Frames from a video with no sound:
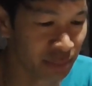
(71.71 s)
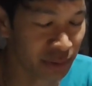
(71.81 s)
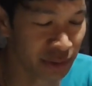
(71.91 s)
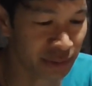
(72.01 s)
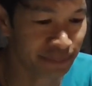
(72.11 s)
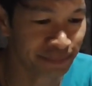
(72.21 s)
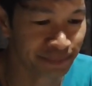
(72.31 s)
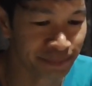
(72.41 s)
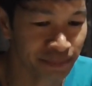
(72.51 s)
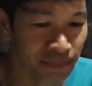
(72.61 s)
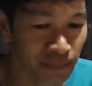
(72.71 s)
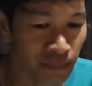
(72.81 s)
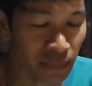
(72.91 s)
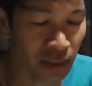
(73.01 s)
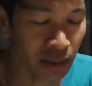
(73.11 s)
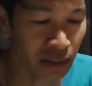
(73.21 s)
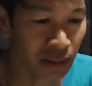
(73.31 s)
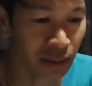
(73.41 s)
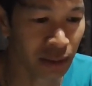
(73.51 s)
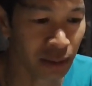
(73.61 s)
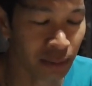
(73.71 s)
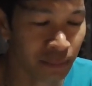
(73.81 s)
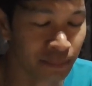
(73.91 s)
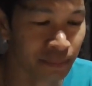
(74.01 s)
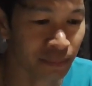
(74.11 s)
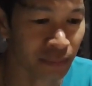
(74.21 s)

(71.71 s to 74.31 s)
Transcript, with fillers: opinion, um,